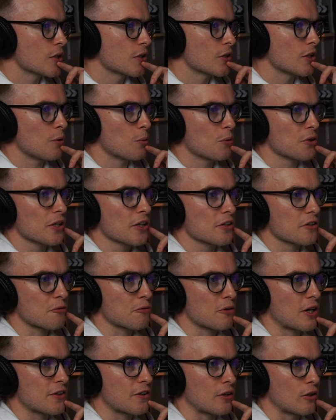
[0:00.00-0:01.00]
No wonder he's
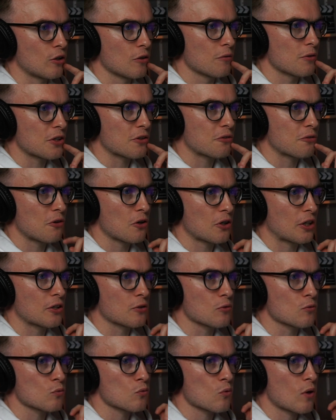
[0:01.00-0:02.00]
afraid to love. He's
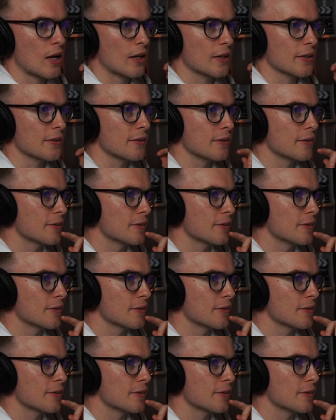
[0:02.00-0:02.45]
fucking rallied.